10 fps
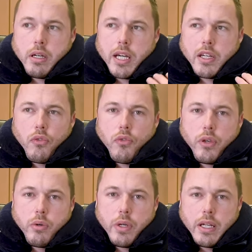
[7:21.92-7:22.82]
I can
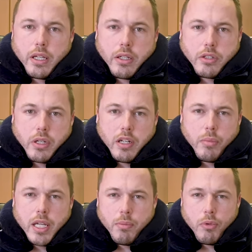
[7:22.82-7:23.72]
feel it, it's kind of
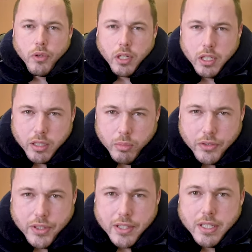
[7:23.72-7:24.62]
making me feel a little
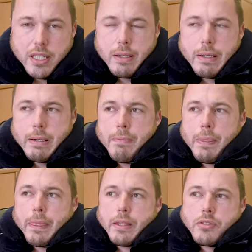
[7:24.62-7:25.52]
bit dizzy.
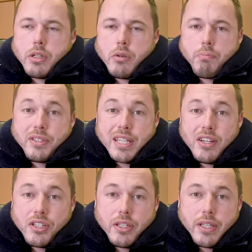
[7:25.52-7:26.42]
So
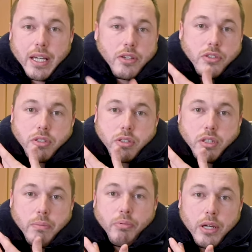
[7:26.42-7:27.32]
potentially that's
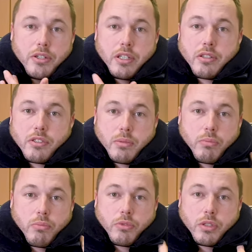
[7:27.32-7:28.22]
compressing
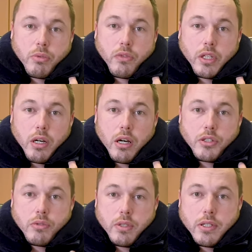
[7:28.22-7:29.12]
some, some of the
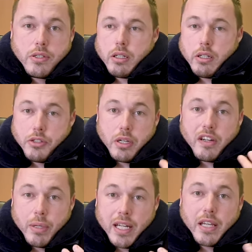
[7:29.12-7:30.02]
arteries, uh, side
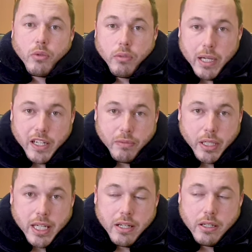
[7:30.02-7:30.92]
of my neck or the back of
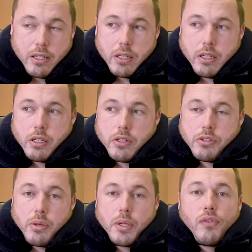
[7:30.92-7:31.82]
my head.
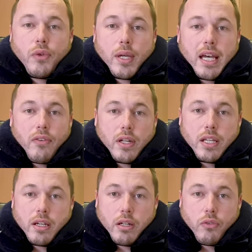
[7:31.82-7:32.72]
So if you have any
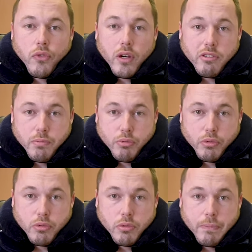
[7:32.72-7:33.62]
kind of
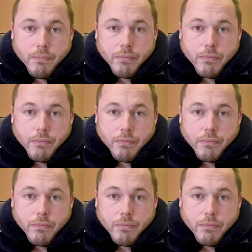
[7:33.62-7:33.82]
vertebral